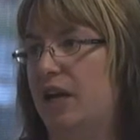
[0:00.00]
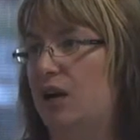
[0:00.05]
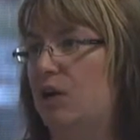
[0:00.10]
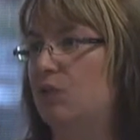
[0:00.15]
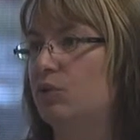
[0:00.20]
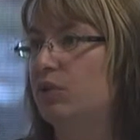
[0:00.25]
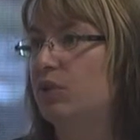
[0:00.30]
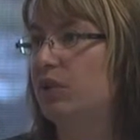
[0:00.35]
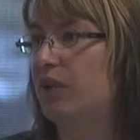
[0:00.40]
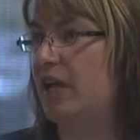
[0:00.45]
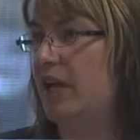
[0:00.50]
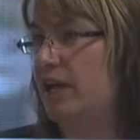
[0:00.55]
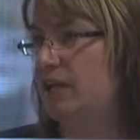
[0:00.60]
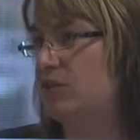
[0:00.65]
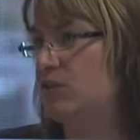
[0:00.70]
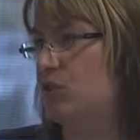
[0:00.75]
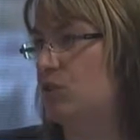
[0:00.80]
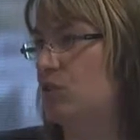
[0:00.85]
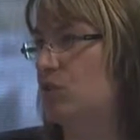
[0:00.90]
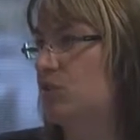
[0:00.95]
how to
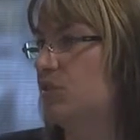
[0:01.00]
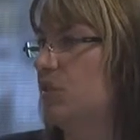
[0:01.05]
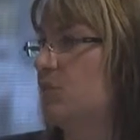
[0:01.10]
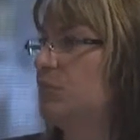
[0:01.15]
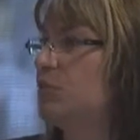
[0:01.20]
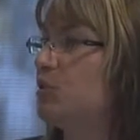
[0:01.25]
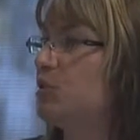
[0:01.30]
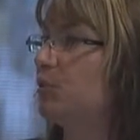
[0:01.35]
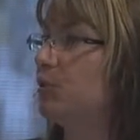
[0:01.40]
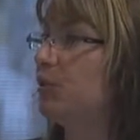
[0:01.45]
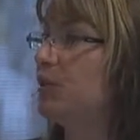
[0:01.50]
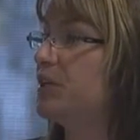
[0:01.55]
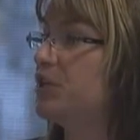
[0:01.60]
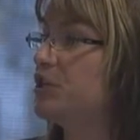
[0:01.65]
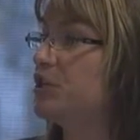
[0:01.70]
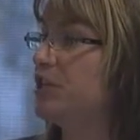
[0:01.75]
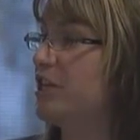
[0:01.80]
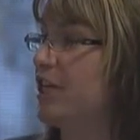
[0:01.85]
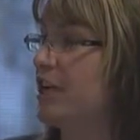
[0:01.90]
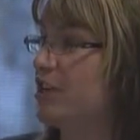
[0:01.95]
enter some
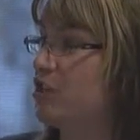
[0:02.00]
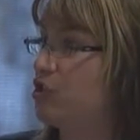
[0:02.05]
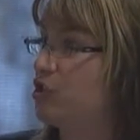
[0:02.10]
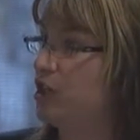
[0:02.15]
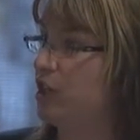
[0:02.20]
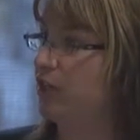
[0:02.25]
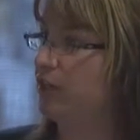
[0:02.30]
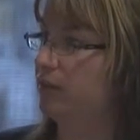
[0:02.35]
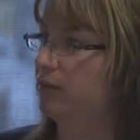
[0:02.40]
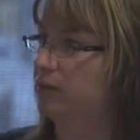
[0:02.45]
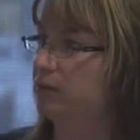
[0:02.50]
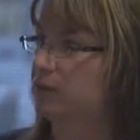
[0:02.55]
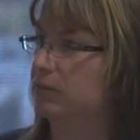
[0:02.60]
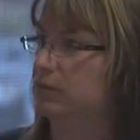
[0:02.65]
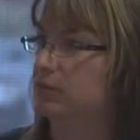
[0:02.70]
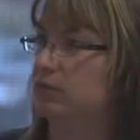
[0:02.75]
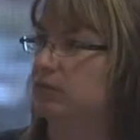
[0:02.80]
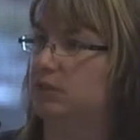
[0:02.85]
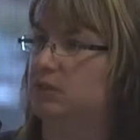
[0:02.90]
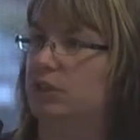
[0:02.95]
depreciation,
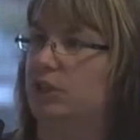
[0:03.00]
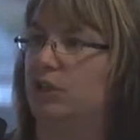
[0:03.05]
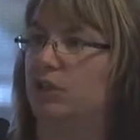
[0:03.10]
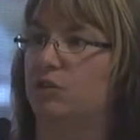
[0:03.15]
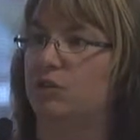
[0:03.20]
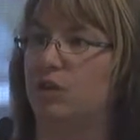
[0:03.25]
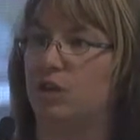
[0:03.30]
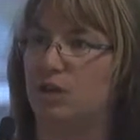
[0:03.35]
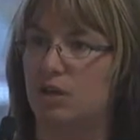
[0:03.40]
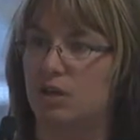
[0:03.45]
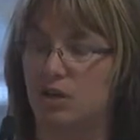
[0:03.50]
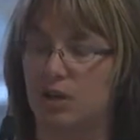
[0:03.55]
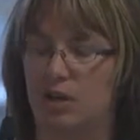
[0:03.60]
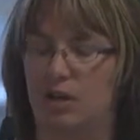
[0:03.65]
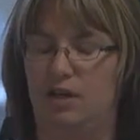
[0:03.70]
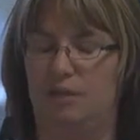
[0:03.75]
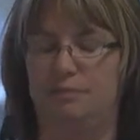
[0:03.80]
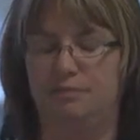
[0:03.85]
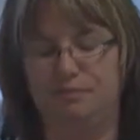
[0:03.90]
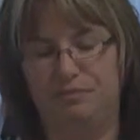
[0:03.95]
you know,
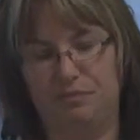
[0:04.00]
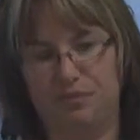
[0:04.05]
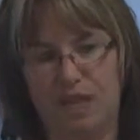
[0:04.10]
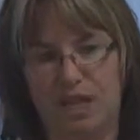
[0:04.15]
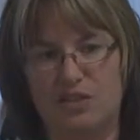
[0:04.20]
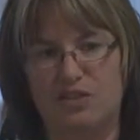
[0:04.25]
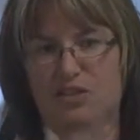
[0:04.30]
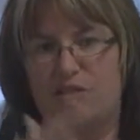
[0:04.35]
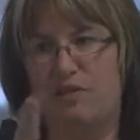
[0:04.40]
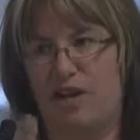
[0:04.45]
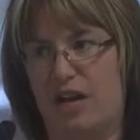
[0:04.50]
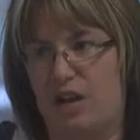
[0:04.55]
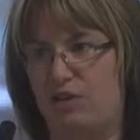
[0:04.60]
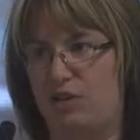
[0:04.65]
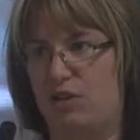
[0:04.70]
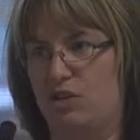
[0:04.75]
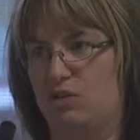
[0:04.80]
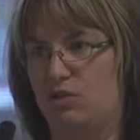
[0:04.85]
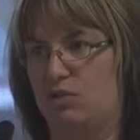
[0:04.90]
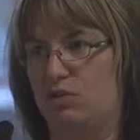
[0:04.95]
as the
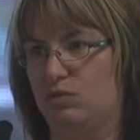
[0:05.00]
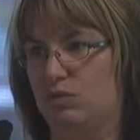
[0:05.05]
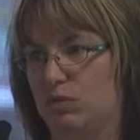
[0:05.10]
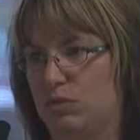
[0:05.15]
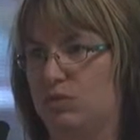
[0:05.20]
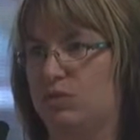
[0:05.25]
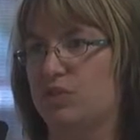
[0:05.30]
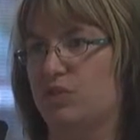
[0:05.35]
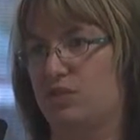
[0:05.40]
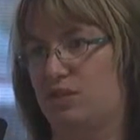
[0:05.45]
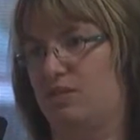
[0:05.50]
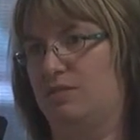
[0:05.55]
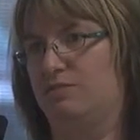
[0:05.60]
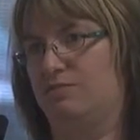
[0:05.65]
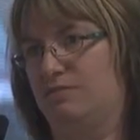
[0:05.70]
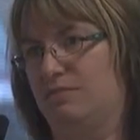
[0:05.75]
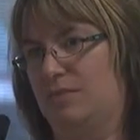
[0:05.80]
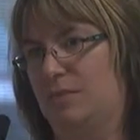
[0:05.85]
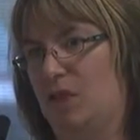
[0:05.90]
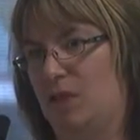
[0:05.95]
value
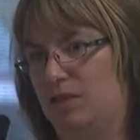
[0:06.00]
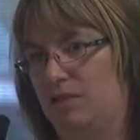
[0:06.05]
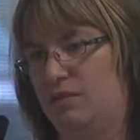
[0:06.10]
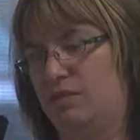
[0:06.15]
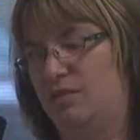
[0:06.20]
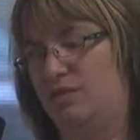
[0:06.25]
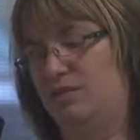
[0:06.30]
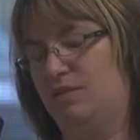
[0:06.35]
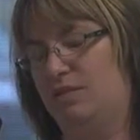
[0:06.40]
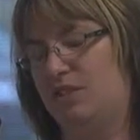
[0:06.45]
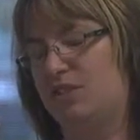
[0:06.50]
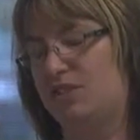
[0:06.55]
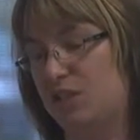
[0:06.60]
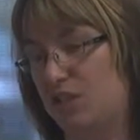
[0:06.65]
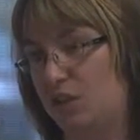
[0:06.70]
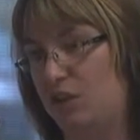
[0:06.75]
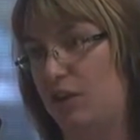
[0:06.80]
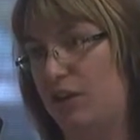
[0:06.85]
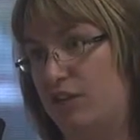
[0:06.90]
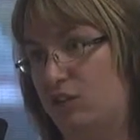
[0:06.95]

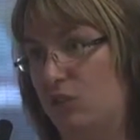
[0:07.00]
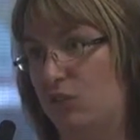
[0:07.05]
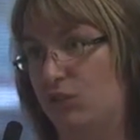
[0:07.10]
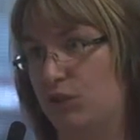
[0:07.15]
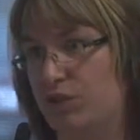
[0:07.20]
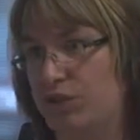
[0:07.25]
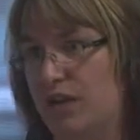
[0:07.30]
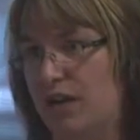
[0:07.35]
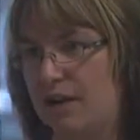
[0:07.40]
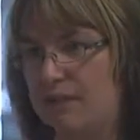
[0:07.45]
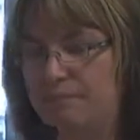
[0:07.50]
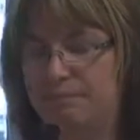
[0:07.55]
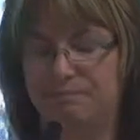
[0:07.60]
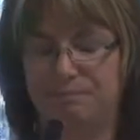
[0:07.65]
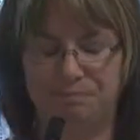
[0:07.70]
disintegrates over time,